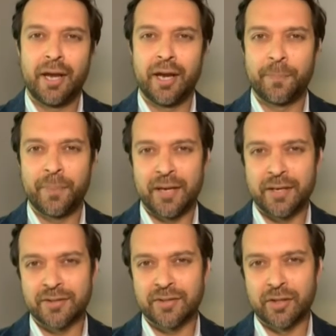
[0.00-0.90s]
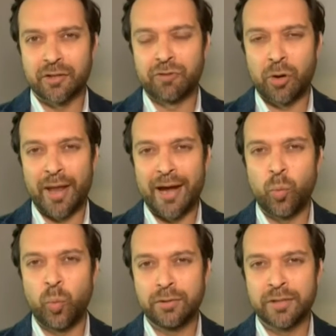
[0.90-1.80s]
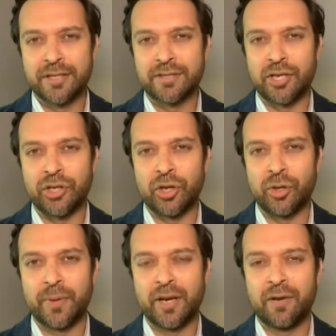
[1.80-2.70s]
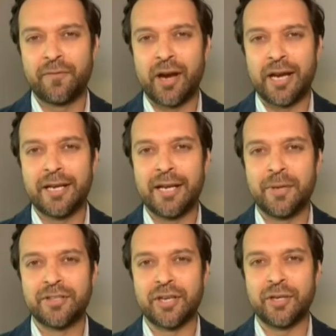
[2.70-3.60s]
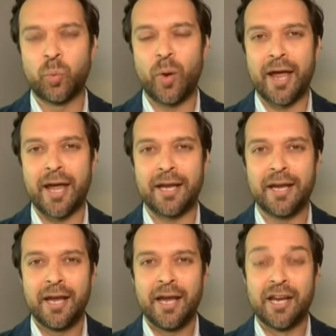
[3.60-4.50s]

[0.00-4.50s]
it appears that the rollout will continue, but in a very limited way,